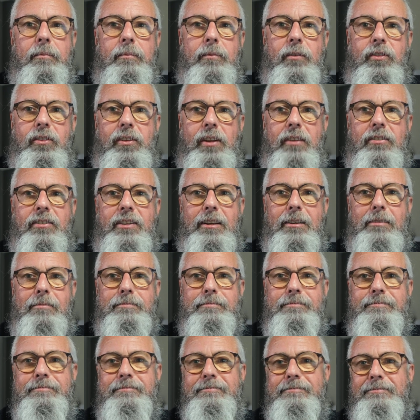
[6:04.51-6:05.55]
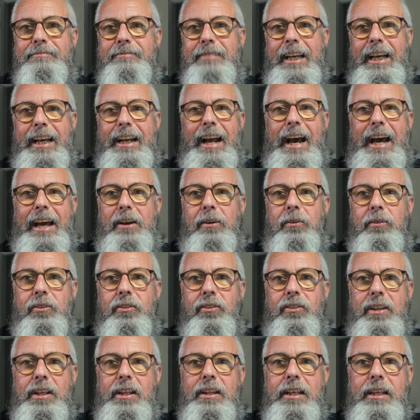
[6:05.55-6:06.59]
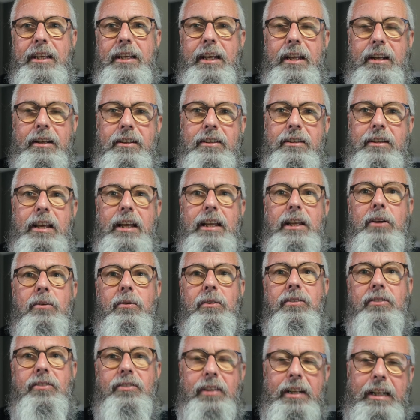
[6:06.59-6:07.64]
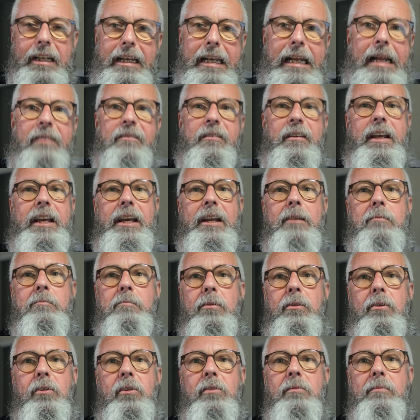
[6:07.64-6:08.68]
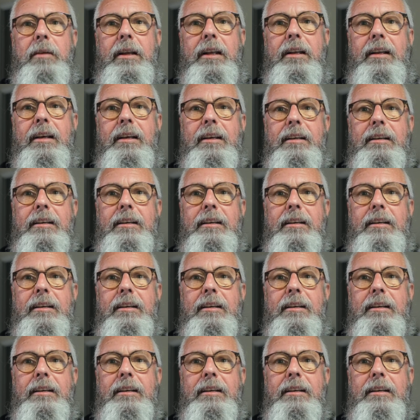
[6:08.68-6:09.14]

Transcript: system, and I don't see the continuous significant improvement